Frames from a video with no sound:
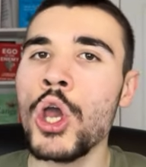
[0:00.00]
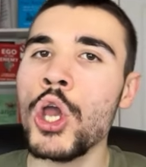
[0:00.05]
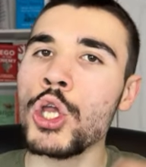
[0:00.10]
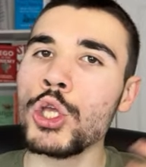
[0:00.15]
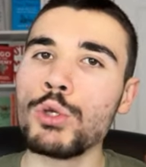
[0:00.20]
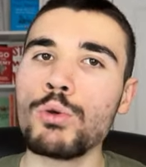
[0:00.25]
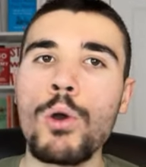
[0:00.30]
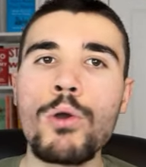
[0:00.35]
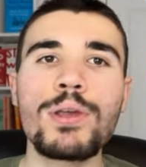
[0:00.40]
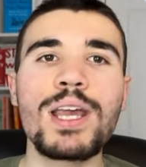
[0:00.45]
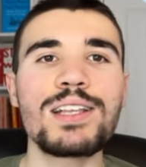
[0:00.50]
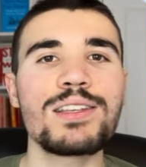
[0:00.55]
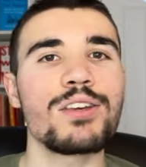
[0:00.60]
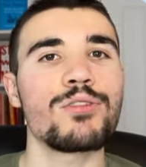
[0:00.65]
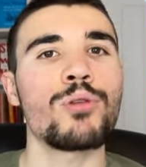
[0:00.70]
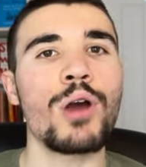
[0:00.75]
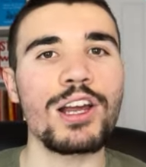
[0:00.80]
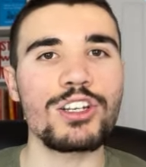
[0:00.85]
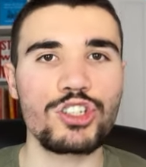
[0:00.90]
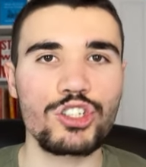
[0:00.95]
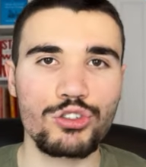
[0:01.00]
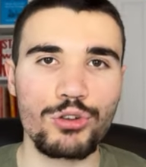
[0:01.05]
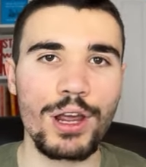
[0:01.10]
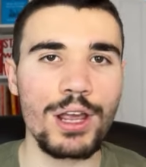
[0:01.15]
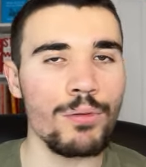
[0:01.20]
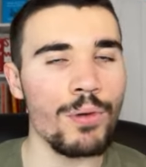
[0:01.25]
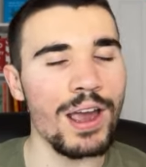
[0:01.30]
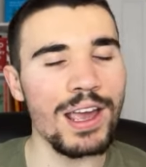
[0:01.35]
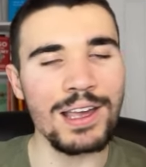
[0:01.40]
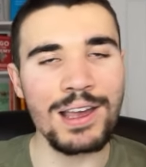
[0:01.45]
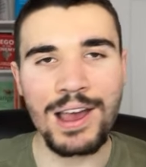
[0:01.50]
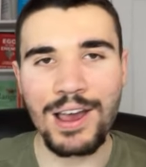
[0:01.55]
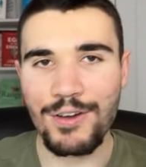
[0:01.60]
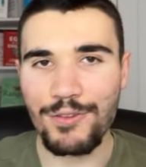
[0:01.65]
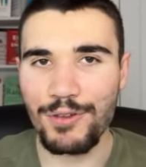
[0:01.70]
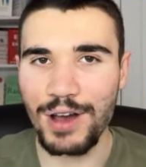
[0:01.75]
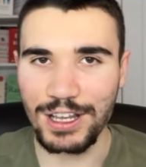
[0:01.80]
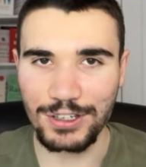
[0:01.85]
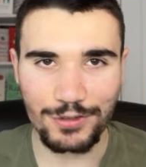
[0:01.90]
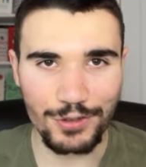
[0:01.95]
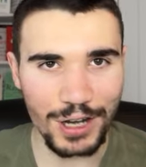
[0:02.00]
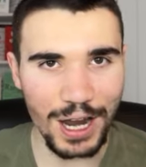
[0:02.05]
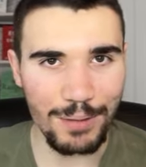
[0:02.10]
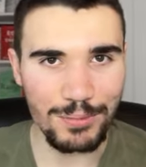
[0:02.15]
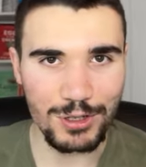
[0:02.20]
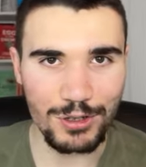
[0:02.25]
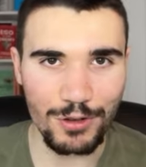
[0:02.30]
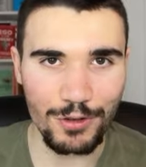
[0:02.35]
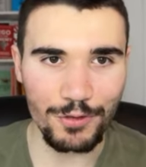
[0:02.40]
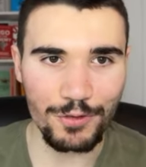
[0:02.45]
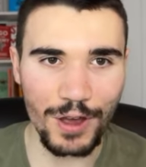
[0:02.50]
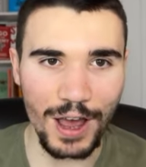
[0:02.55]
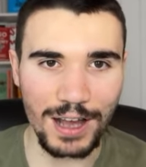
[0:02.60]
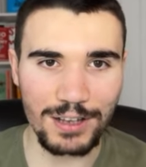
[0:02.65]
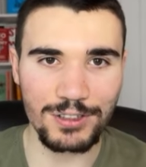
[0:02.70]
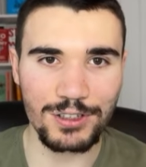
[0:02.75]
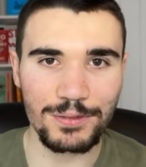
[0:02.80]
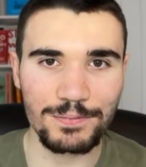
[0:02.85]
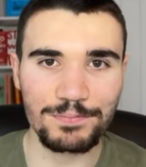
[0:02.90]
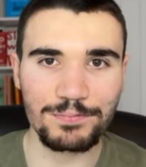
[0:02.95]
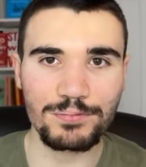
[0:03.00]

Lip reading: You won't get it right straight away. That's for an absolute fact.